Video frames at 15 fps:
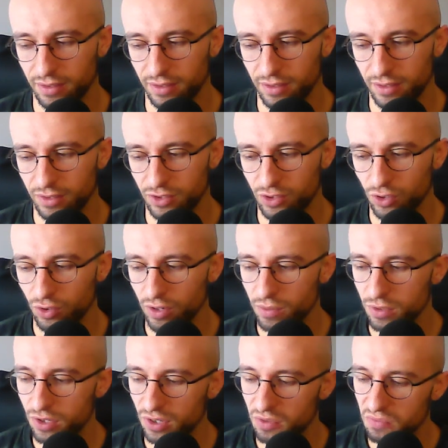the story
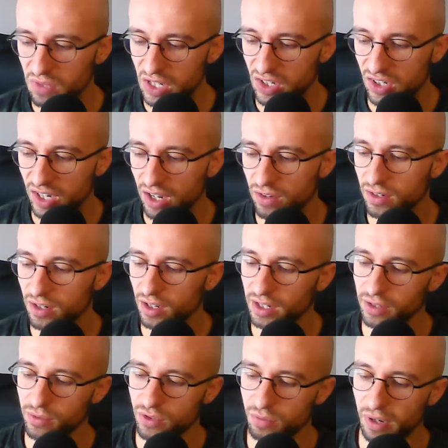was it sounded like
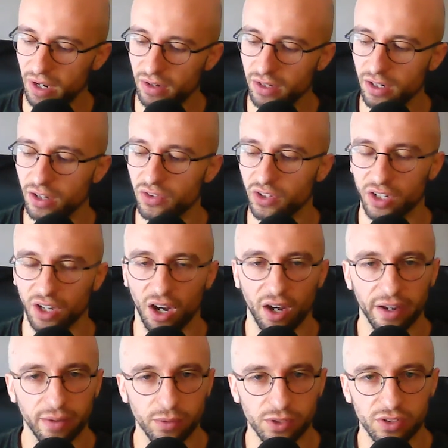it was about you know the
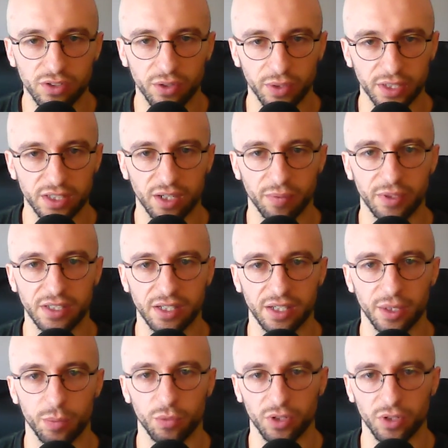guy was doing something to him.